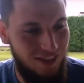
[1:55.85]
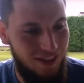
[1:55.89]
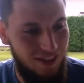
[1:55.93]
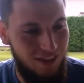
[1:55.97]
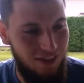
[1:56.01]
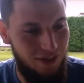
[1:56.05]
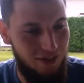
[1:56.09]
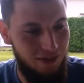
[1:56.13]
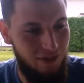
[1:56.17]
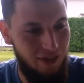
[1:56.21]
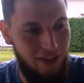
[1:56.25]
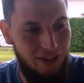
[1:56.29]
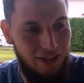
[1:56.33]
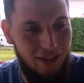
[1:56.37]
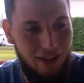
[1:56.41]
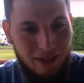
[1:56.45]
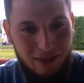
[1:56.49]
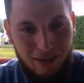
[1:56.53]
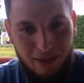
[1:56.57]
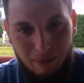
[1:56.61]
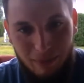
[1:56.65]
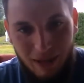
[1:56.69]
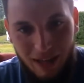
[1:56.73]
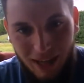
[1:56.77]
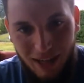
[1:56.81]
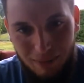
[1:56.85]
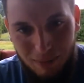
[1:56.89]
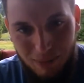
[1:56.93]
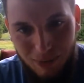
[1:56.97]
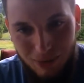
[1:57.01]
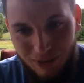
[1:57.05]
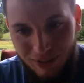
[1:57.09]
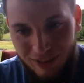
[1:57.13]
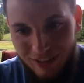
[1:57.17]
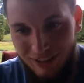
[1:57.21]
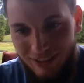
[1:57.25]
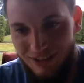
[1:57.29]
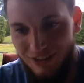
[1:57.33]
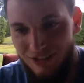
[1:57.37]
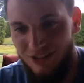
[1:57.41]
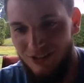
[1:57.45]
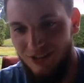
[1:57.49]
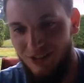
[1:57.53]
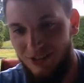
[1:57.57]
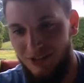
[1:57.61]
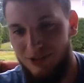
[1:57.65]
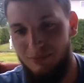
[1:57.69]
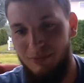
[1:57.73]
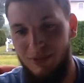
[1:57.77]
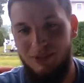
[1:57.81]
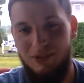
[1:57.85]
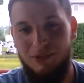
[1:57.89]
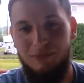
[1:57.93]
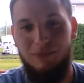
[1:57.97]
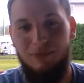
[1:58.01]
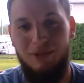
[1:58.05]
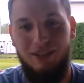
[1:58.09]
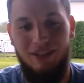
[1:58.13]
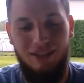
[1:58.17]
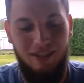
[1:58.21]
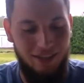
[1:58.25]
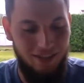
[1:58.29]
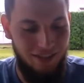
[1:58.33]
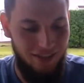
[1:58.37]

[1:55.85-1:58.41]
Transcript: you're reading the Bible and it's meant to be